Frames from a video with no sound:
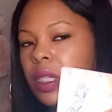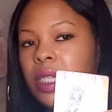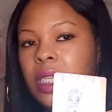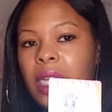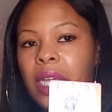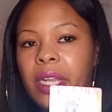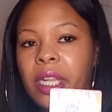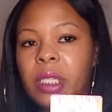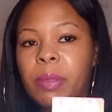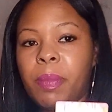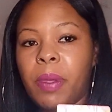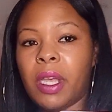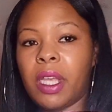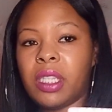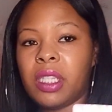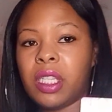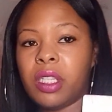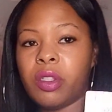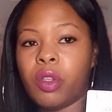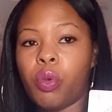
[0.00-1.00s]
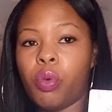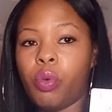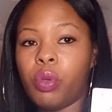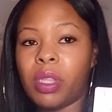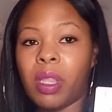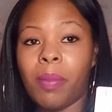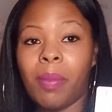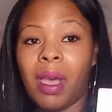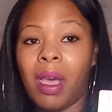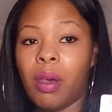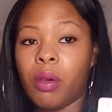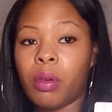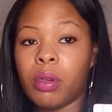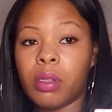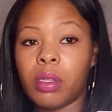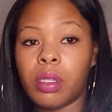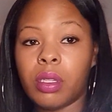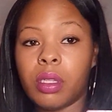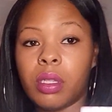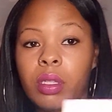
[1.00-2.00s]
Yeah, this person called them out.
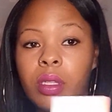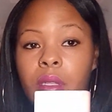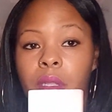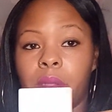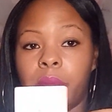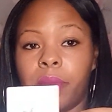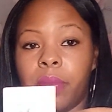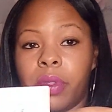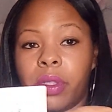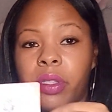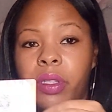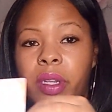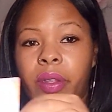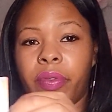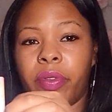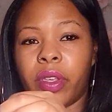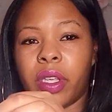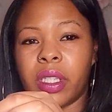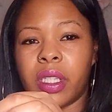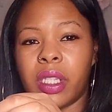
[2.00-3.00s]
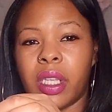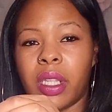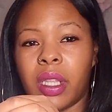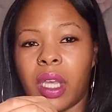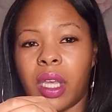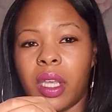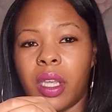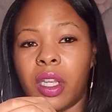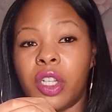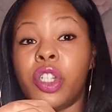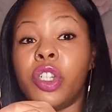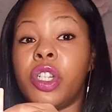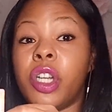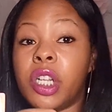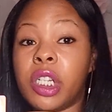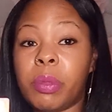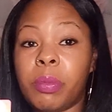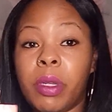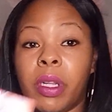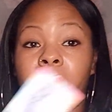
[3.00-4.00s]
Don't know if you can see that.
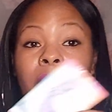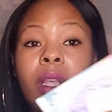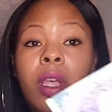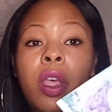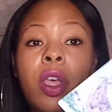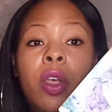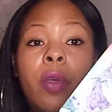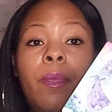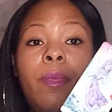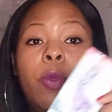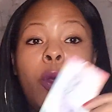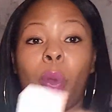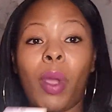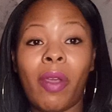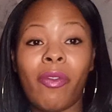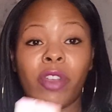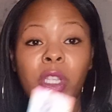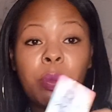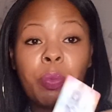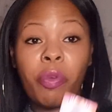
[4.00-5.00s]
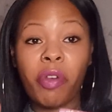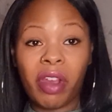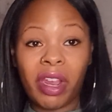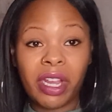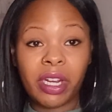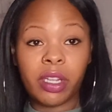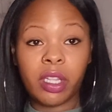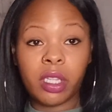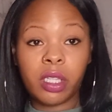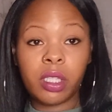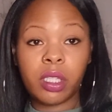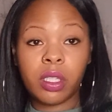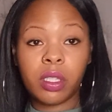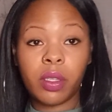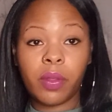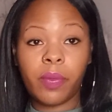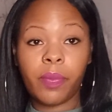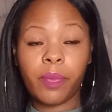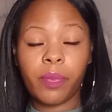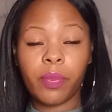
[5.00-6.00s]
Judgment. Whoever's pregnant,
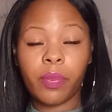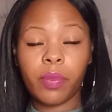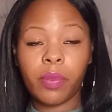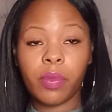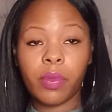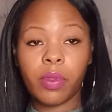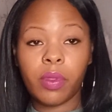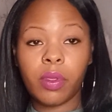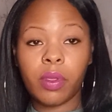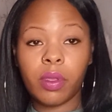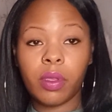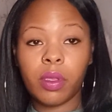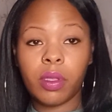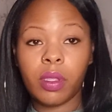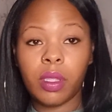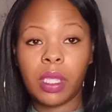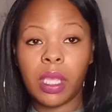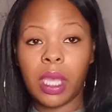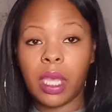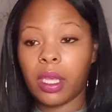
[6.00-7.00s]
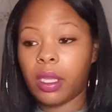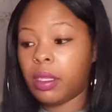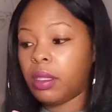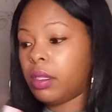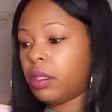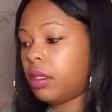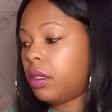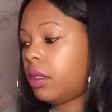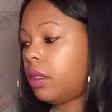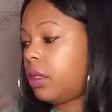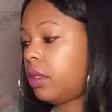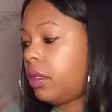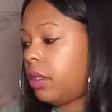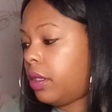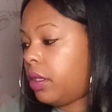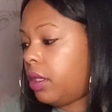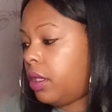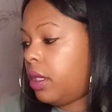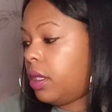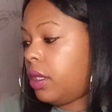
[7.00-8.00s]
yeah,
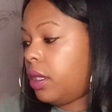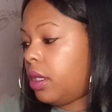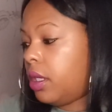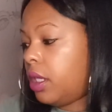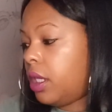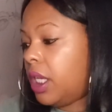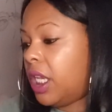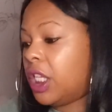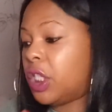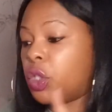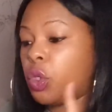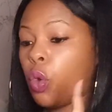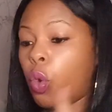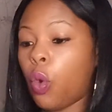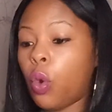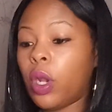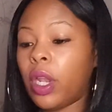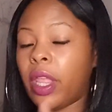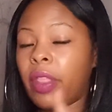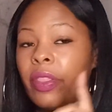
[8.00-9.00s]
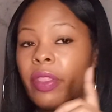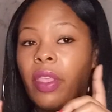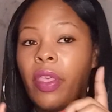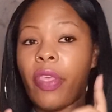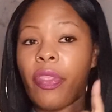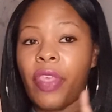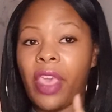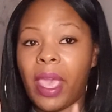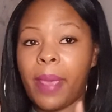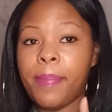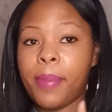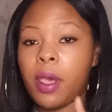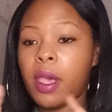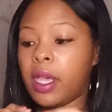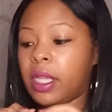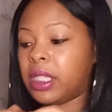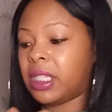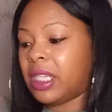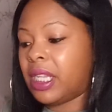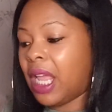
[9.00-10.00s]
is calling their
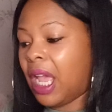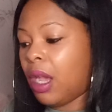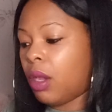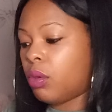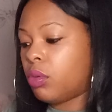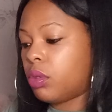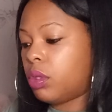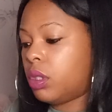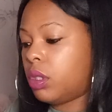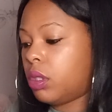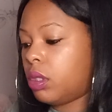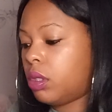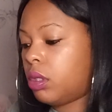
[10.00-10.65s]
person out.